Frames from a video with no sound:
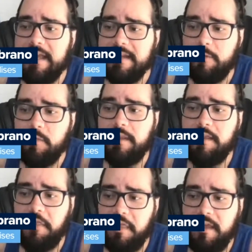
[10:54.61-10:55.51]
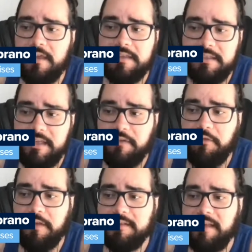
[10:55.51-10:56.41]
and I really think his
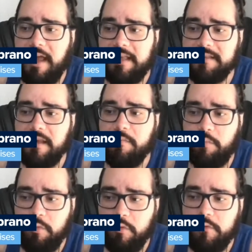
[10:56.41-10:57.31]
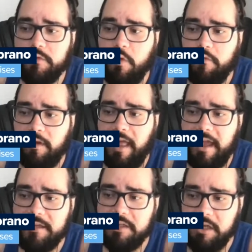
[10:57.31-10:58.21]
defense has improved over
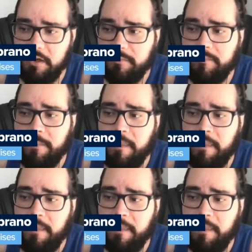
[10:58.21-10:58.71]
last year,